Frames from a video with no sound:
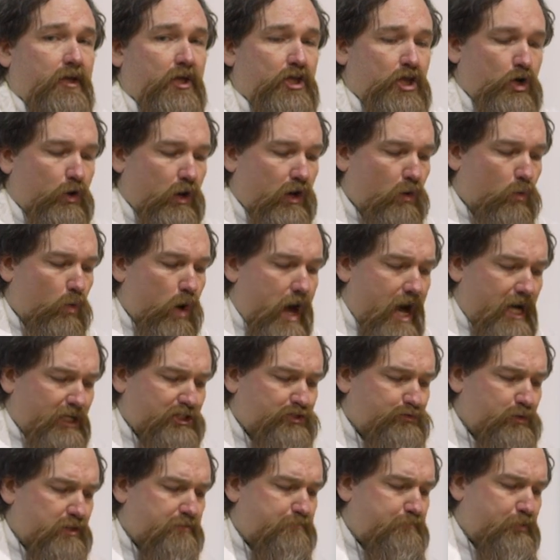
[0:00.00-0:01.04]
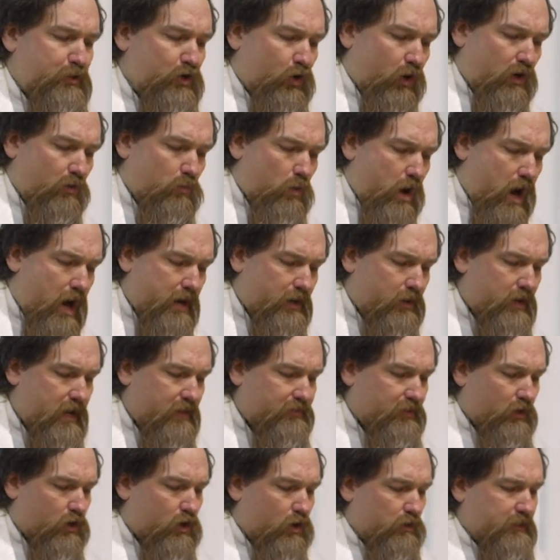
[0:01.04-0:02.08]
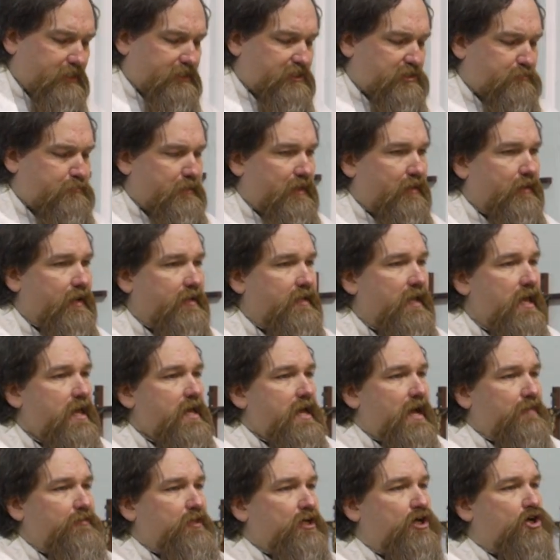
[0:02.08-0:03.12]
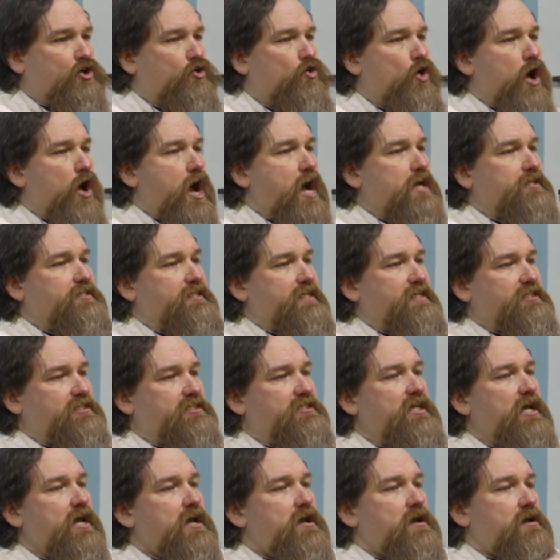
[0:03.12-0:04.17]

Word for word: You are washed with pure water and the Holy Spirit, and the cross is